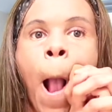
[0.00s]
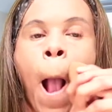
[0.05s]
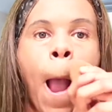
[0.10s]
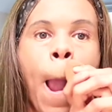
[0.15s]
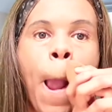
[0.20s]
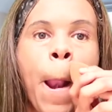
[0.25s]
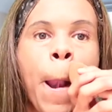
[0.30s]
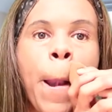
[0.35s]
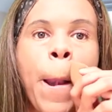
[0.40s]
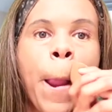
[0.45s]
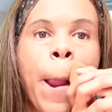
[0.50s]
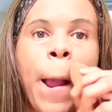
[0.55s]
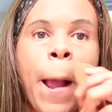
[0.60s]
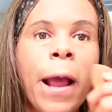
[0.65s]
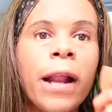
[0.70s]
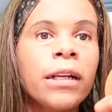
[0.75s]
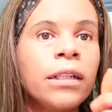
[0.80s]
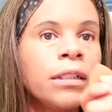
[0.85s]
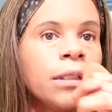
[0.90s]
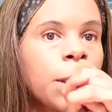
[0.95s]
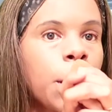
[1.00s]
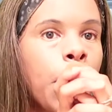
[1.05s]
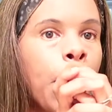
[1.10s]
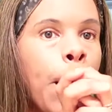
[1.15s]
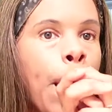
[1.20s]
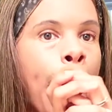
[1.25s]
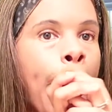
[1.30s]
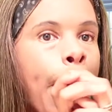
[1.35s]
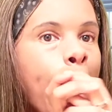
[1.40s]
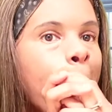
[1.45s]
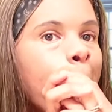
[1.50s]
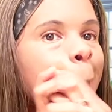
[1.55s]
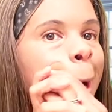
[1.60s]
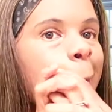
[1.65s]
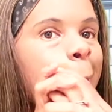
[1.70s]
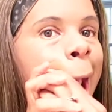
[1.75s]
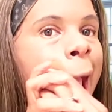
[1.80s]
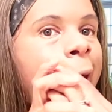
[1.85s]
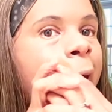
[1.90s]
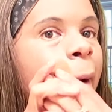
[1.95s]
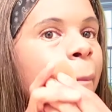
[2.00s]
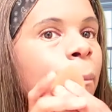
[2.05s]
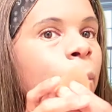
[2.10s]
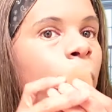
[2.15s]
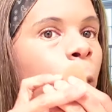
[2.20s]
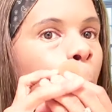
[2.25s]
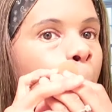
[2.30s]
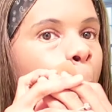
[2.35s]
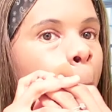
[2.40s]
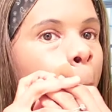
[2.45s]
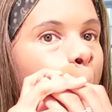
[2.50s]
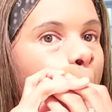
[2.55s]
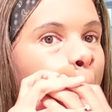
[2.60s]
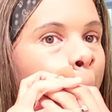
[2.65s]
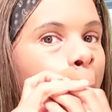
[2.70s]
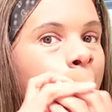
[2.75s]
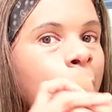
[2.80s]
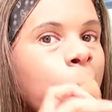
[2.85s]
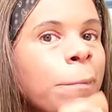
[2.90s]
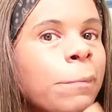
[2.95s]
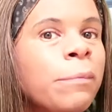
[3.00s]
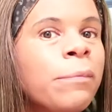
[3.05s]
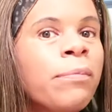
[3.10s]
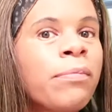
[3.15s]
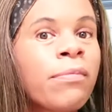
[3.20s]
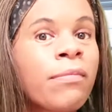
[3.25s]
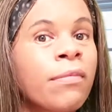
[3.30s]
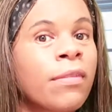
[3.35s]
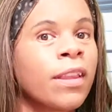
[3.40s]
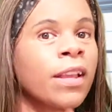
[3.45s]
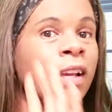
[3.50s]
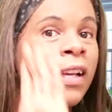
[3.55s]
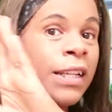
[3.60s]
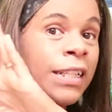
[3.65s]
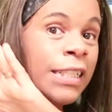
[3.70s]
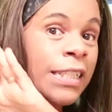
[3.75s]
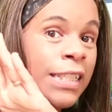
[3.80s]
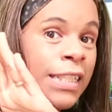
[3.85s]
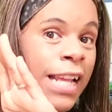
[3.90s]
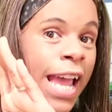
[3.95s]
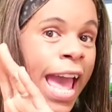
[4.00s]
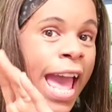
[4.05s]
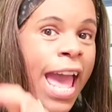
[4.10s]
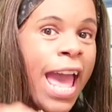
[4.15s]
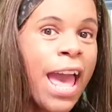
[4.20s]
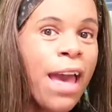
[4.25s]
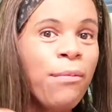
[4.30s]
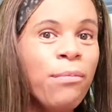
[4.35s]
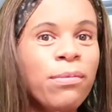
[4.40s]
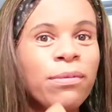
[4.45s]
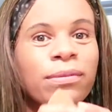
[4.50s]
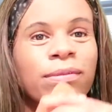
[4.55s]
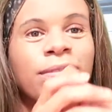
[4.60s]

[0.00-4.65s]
I think I need to like dab more. Dab.